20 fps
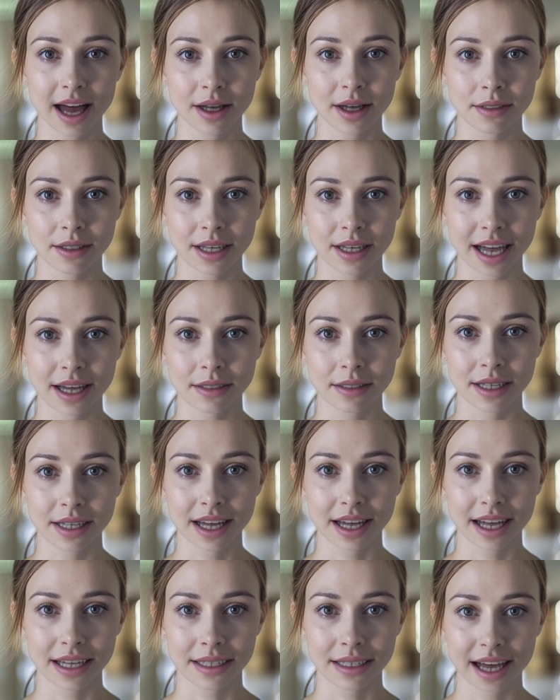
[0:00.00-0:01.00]
If a
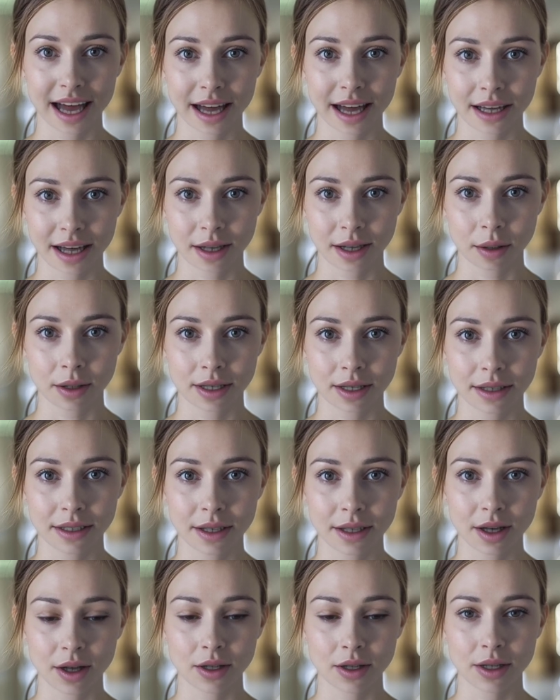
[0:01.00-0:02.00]
DVT is diagnosed,
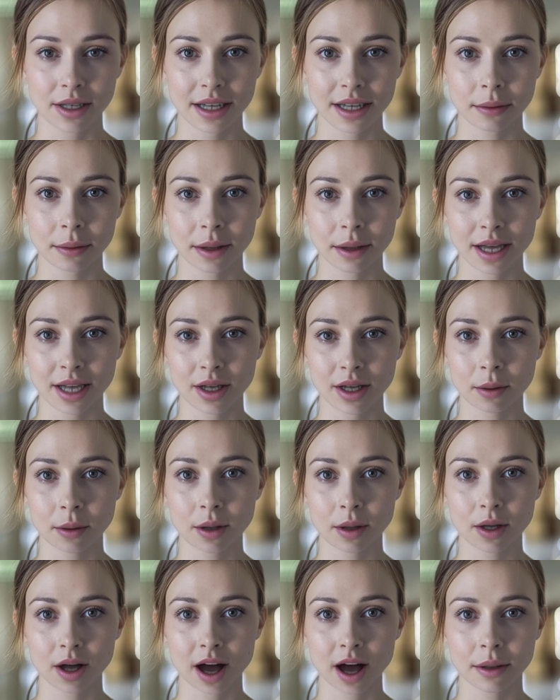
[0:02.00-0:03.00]
nurses administer
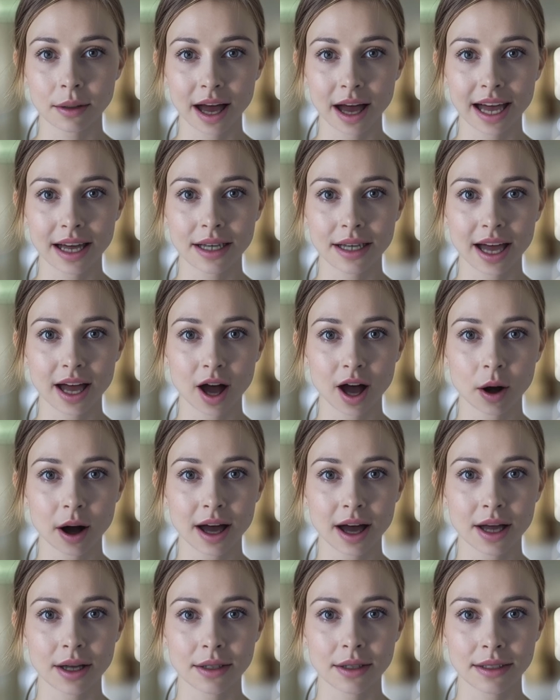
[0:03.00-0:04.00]
prescribed
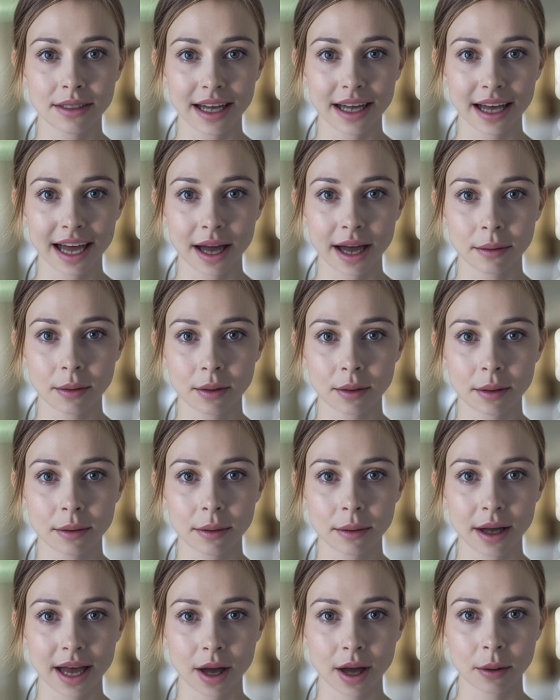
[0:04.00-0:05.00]
anticoagulants and
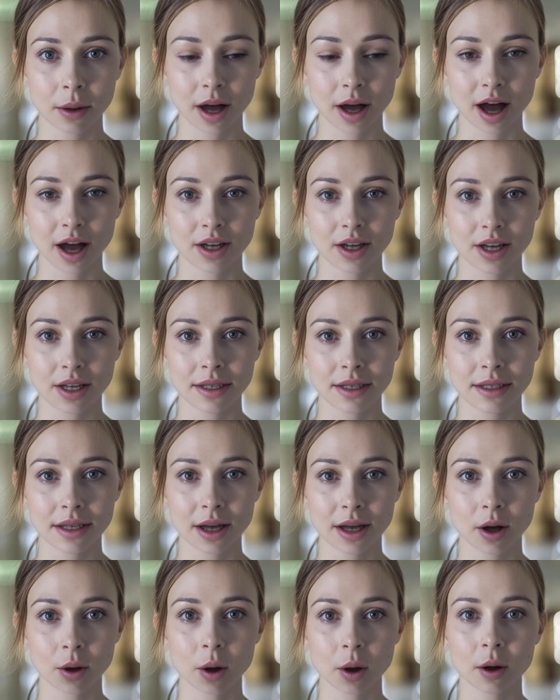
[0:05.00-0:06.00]
implement bleeding precautions
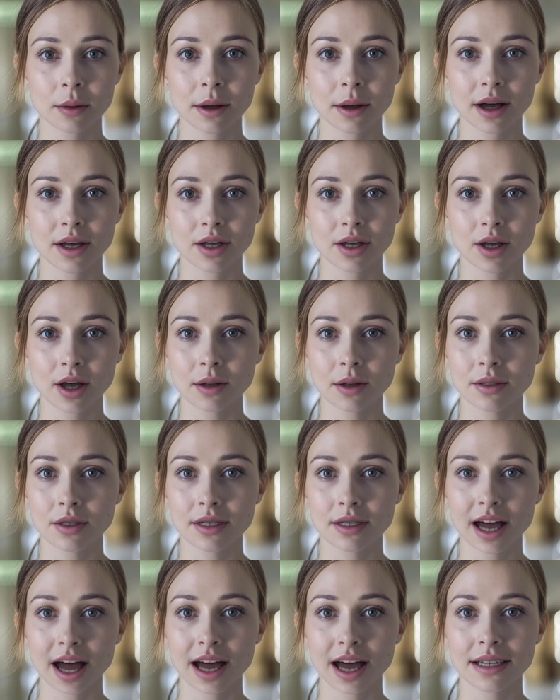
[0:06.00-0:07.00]
while monitoring for
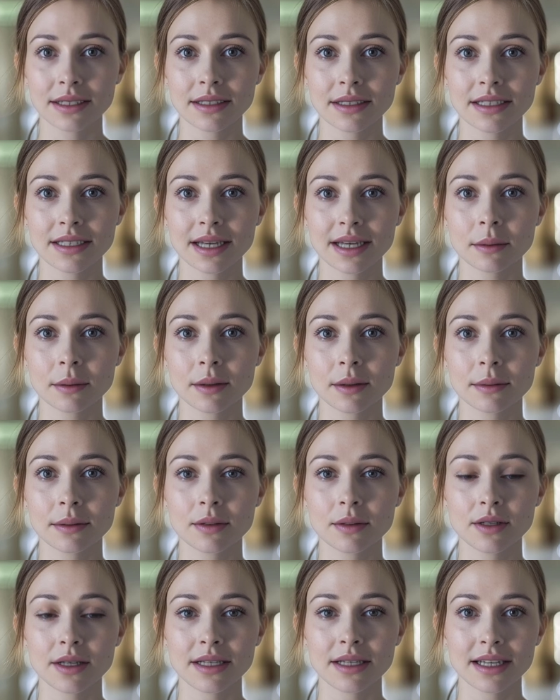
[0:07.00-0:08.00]
signs and
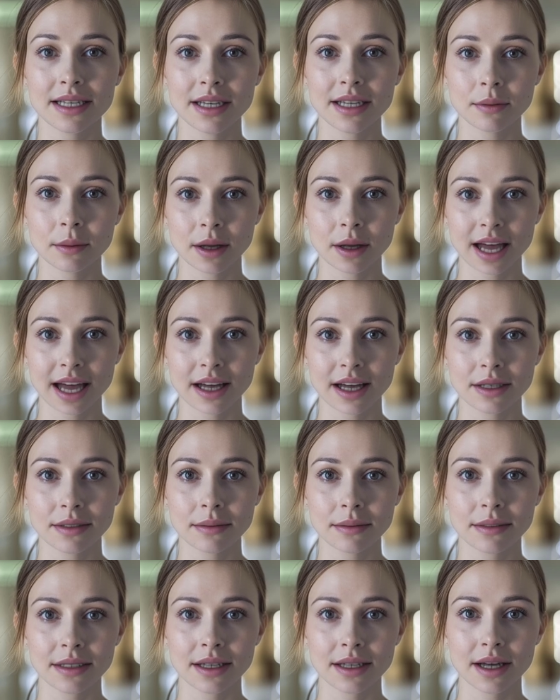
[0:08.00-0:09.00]
symptoms of excessive bleeding.
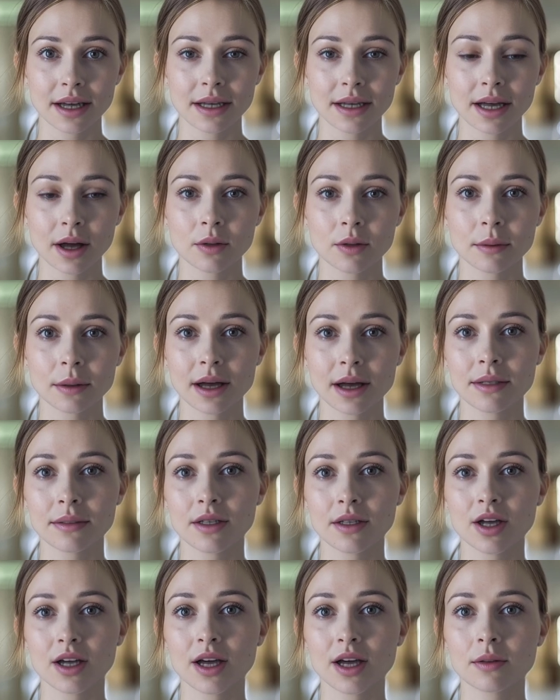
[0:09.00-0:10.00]
They remain
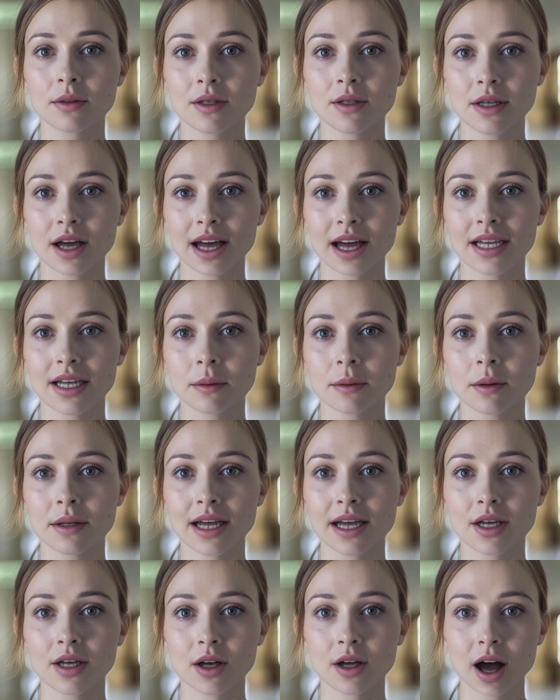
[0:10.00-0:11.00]
vigilant for signs of
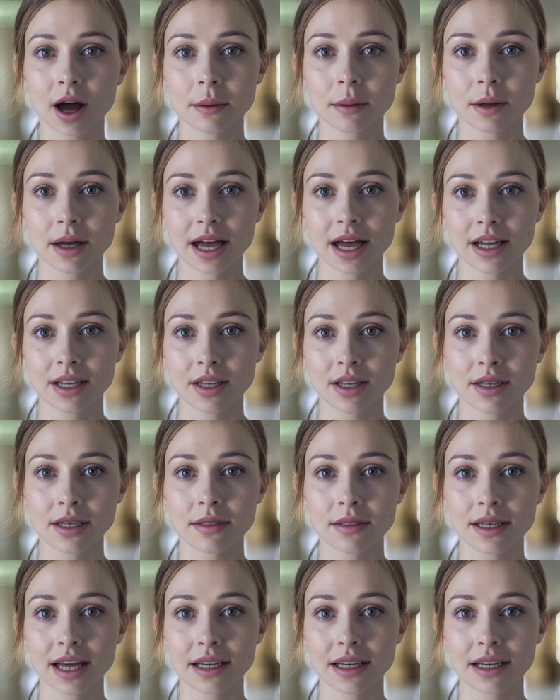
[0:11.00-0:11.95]
potential complications of